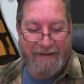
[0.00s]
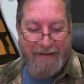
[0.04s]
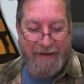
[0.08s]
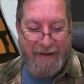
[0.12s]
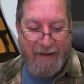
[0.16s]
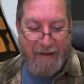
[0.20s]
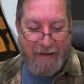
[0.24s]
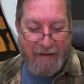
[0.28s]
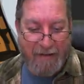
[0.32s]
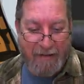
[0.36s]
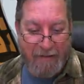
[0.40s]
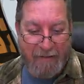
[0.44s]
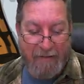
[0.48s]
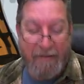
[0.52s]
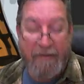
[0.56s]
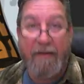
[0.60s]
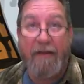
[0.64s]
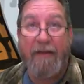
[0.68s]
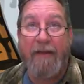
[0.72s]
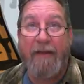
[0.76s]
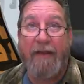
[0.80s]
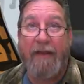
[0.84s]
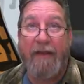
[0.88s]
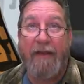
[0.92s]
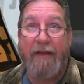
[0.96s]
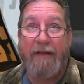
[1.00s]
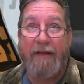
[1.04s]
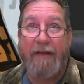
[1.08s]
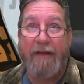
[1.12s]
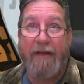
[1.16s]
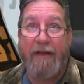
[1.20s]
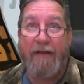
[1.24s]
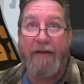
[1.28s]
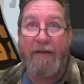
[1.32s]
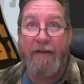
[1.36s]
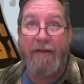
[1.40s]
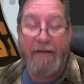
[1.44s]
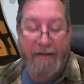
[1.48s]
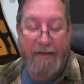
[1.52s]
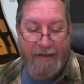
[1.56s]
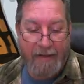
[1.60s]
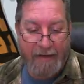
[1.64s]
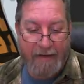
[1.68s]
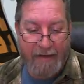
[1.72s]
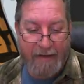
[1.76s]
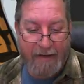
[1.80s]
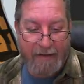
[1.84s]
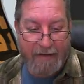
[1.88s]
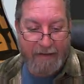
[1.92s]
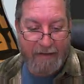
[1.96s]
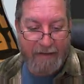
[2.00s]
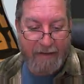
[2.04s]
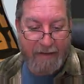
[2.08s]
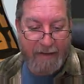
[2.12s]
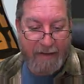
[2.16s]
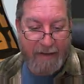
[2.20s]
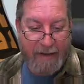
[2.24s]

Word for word: No, no, and I,